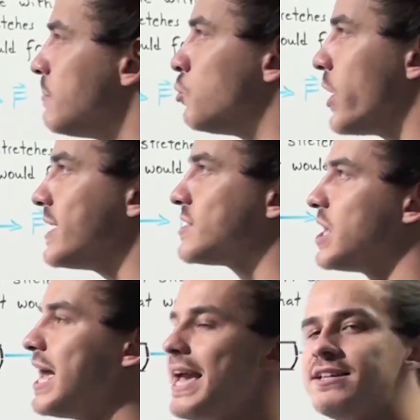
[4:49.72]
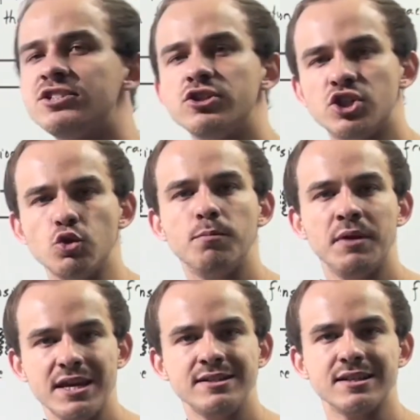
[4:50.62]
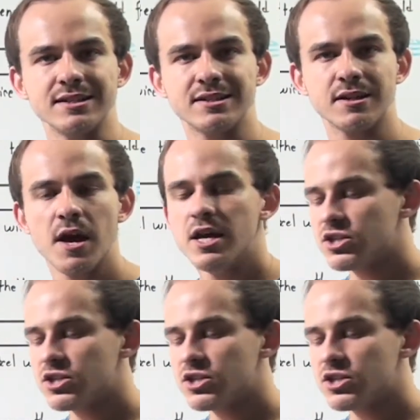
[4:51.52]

it breaks into two pieces.